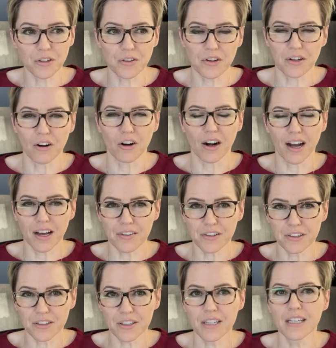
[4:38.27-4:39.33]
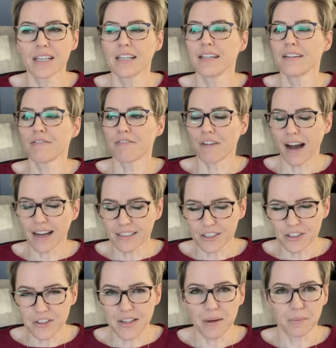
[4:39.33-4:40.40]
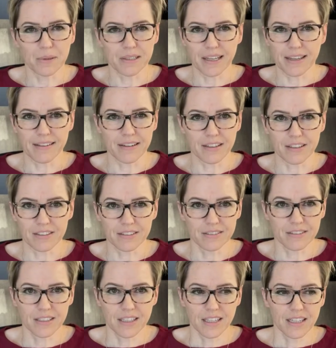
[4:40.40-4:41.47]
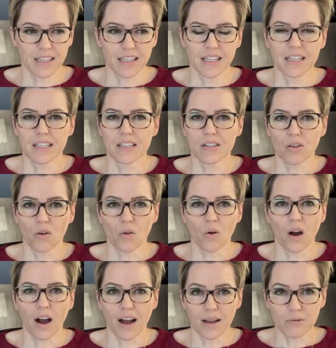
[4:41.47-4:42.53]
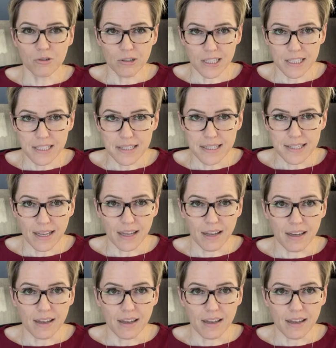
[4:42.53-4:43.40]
So I'm going to say transparent bidding's not a good idea.